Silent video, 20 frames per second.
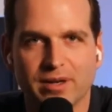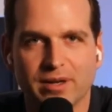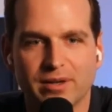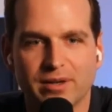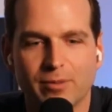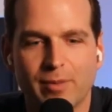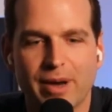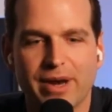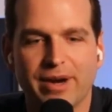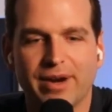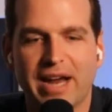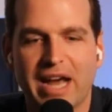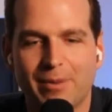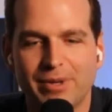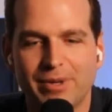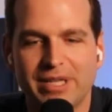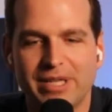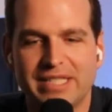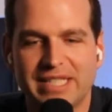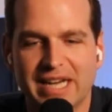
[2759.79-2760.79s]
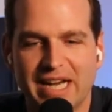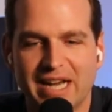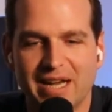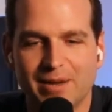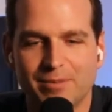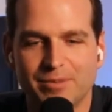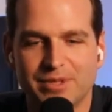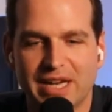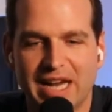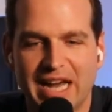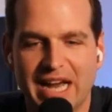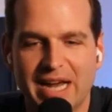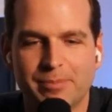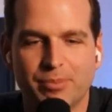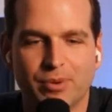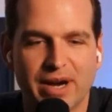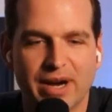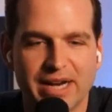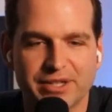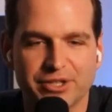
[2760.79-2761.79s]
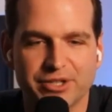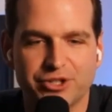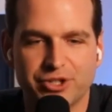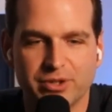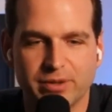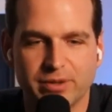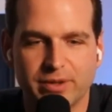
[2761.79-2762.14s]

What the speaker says: No matter how many times I practice shooting